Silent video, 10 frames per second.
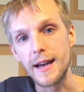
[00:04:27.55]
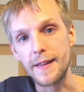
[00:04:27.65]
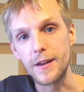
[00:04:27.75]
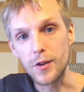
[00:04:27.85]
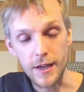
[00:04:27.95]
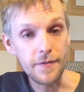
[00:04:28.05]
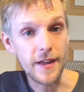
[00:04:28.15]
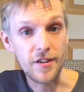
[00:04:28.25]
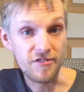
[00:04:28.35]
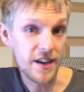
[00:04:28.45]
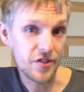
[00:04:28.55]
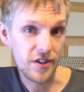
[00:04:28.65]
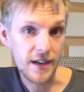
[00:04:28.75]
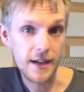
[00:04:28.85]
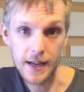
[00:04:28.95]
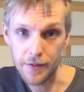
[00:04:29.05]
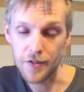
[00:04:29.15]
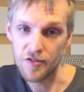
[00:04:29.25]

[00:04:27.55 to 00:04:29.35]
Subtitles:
And then you give that a renderer and give the